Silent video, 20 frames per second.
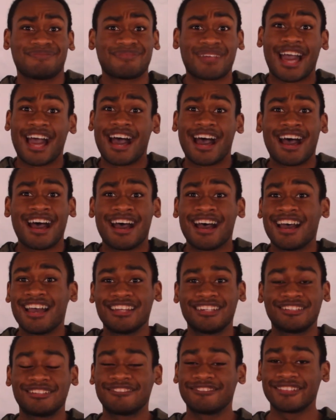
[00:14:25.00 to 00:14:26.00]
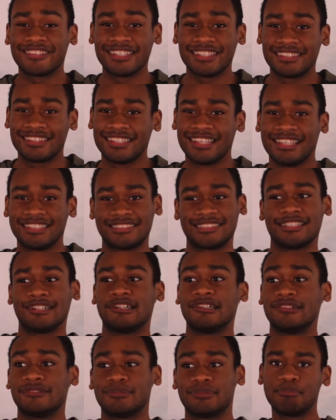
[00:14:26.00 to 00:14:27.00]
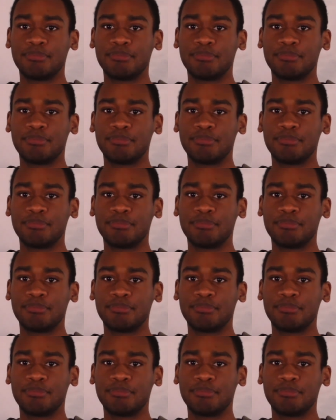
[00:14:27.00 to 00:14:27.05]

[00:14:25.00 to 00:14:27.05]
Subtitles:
I don't really think so.